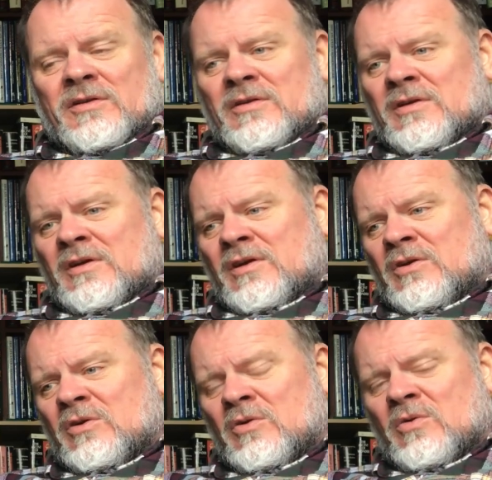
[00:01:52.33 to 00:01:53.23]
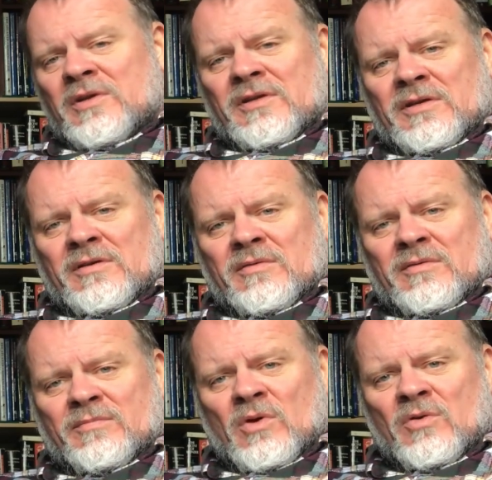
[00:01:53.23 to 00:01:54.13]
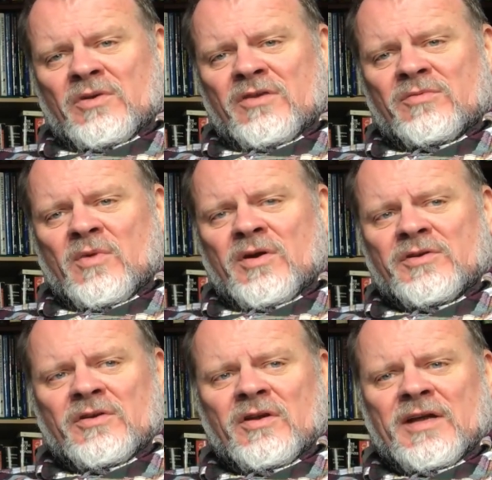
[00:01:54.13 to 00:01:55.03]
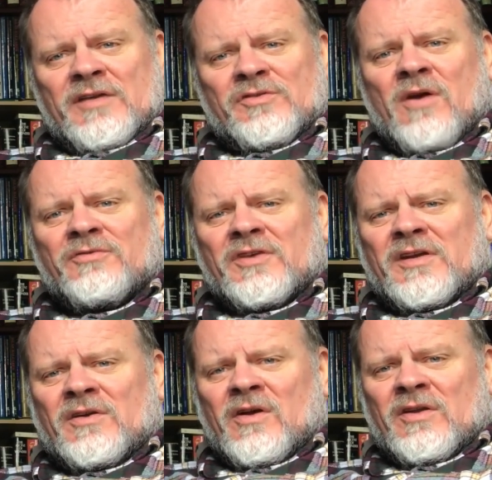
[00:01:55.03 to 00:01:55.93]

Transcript: the coup and the protest march and all that. So I've seen all